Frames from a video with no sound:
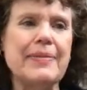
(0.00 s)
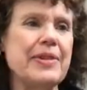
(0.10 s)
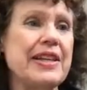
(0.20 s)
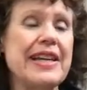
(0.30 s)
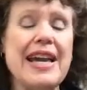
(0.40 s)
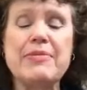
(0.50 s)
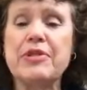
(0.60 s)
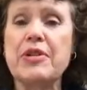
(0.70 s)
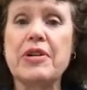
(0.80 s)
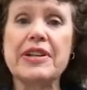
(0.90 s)
he came
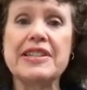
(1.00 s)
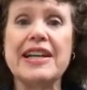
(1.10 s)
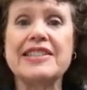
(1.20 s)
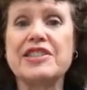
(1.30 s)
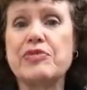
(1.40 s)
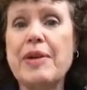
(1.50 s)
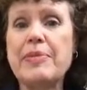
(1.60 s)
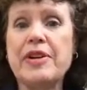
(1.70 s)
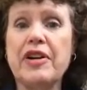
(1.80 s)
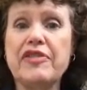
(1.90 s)
along and
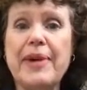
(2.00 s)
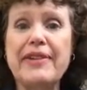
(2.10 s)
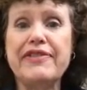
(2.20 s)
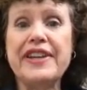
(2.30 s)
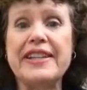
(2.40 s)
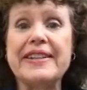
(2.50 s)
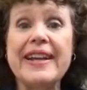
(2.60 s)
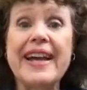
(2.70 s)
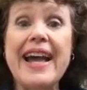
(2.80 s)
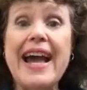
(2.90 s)
swept me off my feet.
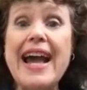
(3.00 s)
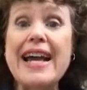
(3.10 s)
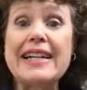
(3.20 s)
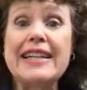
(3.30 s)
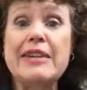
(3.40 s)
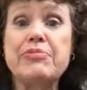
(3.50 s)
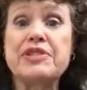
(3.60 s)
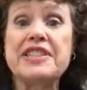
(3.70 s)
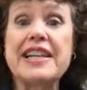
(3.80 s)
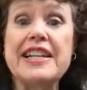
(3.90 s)
And he
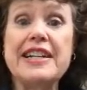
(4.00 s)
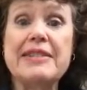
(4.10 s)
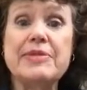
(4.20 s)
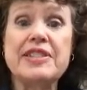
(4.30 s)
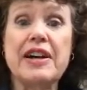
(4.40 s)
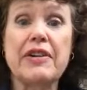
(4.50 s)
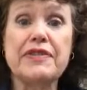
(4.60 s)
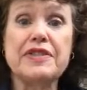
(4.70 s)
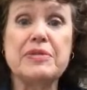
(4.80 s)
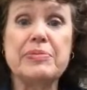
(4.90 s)
presented
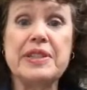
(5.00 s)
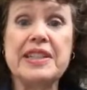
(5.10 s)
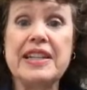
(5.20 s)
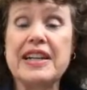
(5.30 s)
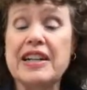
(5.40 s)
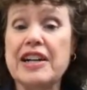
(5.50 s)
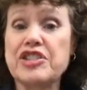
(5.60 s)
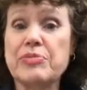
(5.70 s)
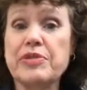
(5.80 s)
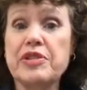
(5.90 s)
himself to be an
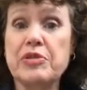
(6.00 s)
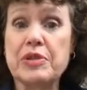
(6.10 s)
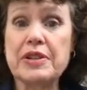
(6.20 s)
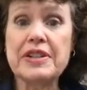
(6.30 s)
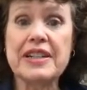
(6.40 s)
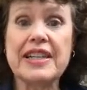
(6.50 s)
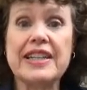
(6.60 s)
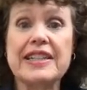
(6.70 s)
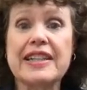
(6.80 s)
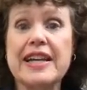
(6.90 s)
entrepreneur.
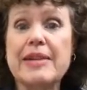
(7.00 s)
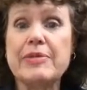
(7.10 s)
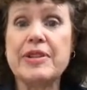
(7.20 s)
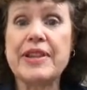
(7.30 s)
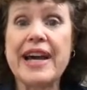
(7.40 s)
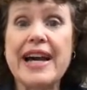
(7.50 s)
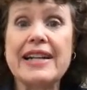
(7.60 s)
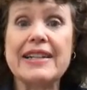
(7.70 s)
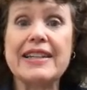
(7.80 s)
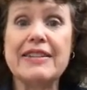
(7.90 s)
He claimed
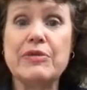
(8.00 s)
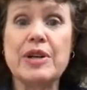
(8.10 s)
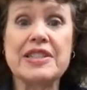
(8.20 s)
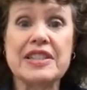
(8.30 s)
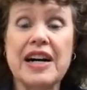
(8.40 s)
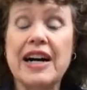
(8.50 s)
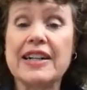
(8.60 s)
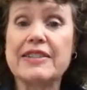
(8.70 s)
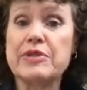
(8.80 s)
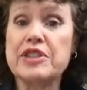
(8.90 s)
that he was a
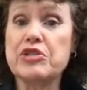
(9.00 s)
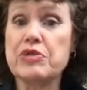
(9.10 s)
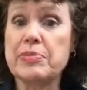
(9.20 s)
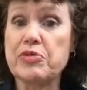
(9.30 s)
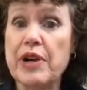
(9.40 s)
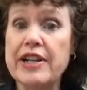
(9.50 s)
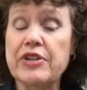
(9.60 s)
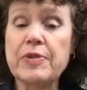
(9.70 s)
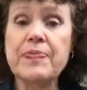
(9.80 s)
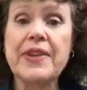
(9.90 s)
Hollywood script
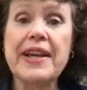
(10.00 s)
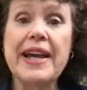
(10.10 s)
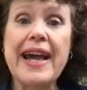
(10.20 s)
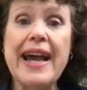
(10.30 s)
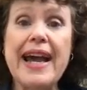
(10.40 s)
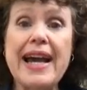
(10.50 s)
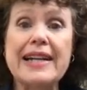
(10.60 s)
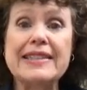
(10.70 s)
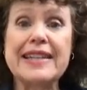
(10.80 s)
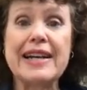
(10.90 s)
writer
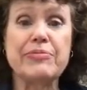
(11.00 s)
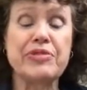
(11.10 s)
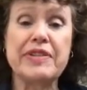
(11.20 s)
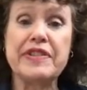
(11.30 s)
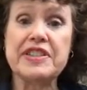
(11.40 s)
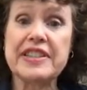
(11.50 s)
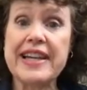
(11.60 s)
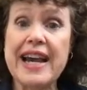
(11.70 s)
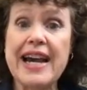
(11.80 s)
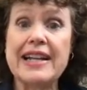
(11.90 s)
and had
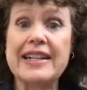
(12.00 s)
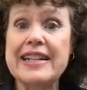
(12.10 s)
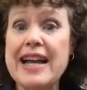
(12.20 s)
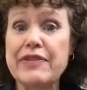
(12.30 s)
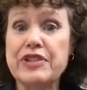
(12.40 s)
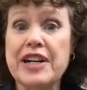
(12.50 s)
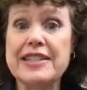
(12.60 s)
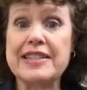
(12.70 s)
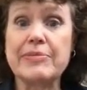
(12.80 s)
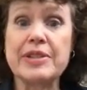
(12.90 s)
previously had an
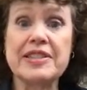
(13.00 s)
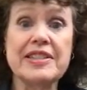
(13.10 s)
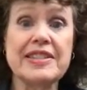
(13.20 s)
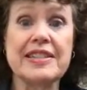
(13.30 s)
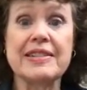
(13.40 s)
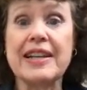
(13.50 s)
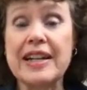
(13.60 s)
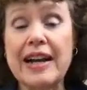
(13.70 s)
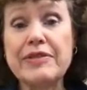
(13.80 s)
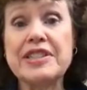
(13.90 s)
advertising business.
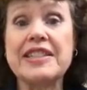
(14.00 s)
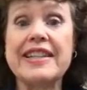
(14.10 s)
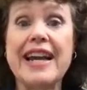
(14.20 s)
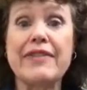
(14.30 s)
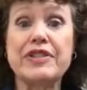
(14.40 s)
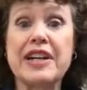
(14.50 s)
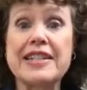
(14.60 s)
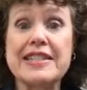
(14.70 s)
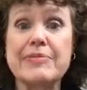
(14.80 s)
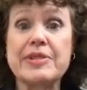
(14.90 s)
And I was in the
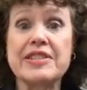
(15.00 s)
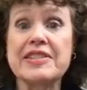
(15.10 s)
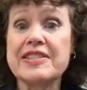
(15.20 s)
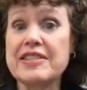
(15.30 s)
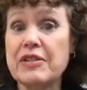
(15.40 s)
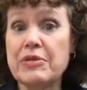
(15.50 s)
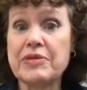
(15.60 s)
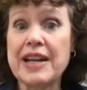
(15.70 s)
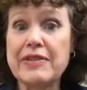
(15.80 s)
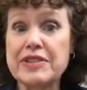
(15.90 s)
advertising business.
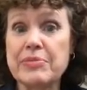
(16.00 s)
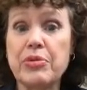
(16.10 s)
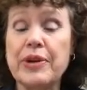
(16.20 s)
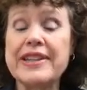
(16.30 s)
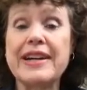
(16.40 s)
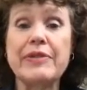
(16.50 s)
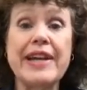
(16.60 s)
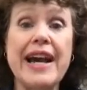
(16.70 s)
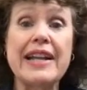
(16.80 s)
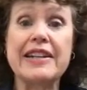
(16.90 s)
So that was a point that
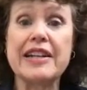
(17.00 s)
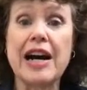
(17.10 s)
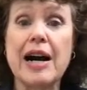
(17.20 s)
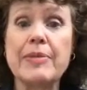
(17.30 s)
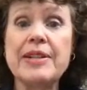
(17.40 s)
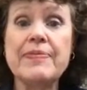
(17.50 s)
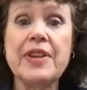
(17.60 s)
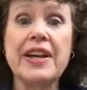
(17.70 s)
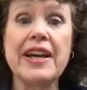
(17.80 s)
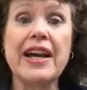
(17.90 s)
we had in common.
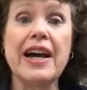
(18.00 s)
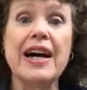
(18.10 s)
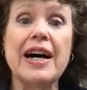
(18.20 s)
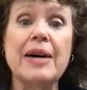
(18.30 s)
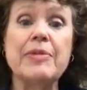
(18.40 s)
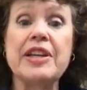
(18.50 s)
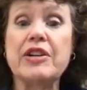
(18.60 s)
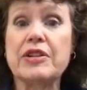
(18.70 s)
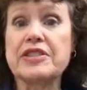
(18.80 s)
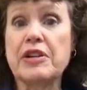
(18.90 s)

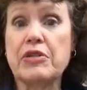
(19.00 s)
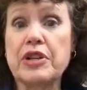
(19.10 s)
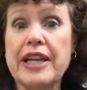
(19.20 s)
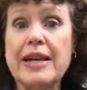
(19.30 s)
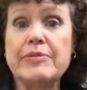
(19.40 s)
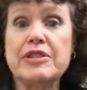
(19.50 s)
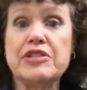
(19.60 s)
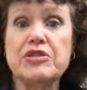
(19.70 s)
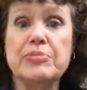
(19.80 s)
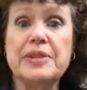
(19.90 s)
He also
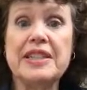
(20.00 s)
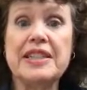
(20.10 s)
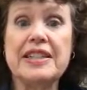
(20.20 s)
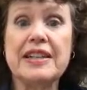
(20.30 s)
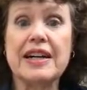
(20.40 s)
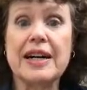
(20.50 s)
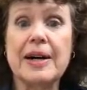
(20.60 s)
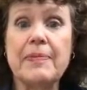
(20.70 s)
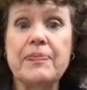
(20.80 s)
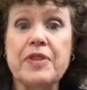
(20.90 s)
claimed to be
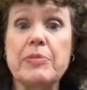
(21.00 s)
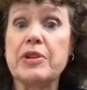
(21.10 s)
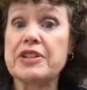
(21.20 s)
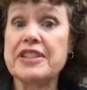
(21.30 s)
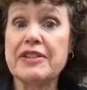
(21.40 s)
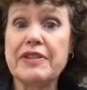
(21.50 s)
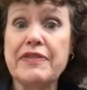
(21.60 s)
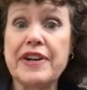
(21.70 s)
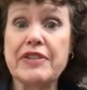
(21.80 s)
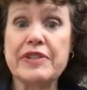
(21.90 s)
a
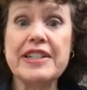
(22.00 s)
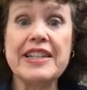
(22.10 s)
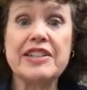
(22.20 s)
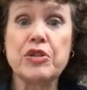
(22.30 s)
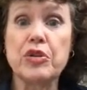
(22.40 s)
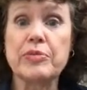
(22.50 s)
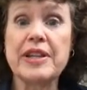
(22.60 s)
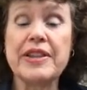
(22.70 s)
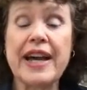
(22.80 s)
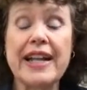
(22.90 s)
military veteran. He told
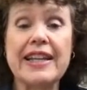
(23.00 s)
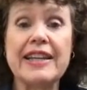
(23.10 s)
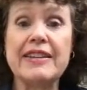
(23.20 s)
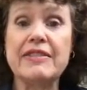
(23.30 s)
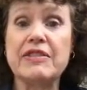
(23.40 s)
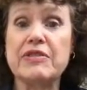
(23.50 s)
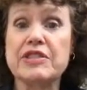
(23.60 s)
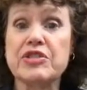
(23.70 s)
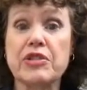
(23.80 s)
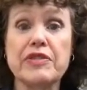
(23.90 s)
me that he
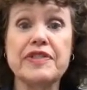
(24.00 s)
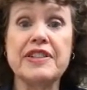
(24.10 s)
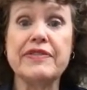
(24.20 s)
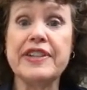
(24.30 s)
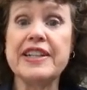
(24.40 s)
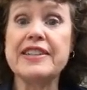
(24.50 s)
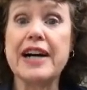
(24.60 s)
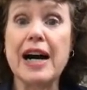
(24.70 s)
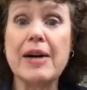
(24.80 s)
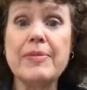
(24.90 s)
served in
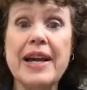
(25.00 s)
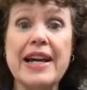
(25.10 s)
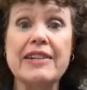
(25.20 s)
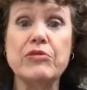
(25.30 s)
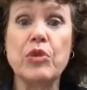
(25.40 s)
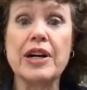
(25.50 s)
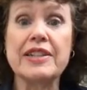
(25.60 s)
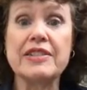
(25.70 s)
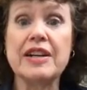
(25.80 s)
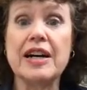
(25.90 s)
Vietnam and
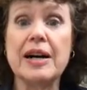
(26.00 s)
won